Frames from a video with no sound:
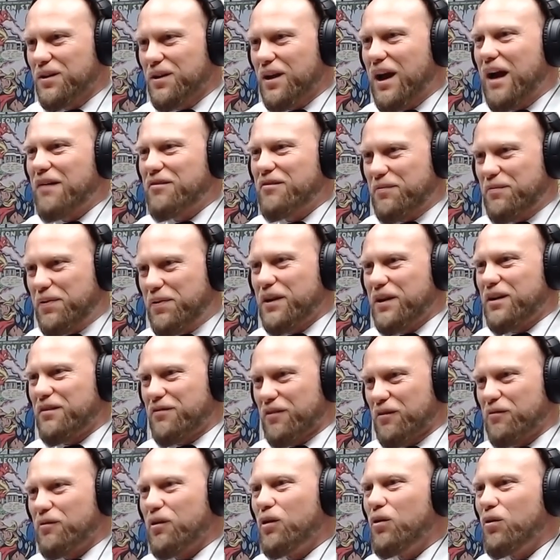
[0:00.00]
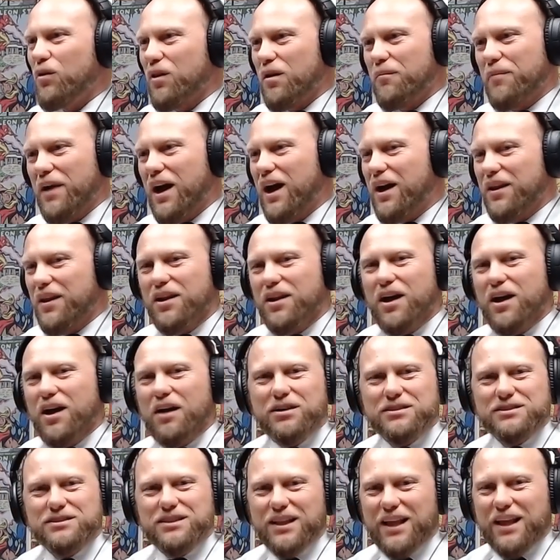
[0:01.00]
have a bit of a rule about no
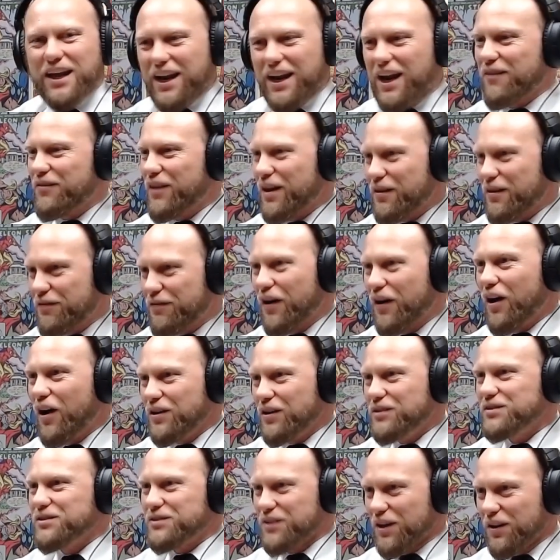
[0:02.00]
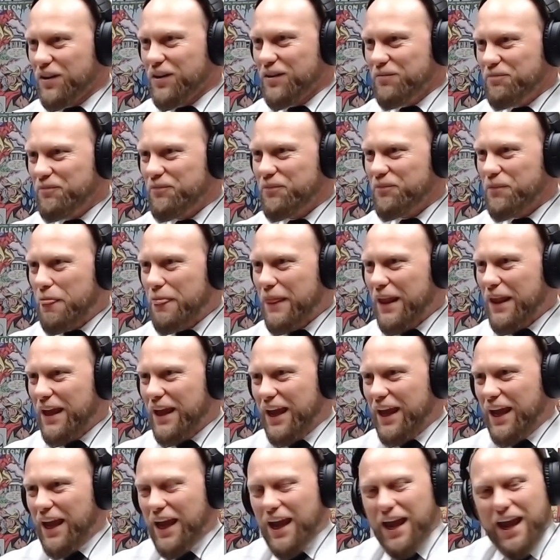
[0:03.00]
one's allowed to have their phones on them.
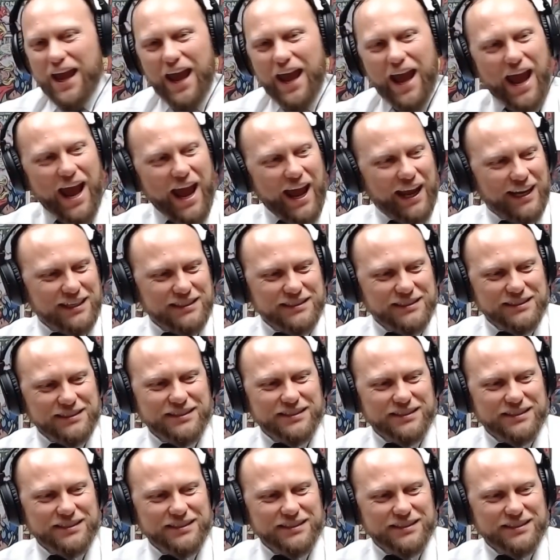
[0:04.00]
and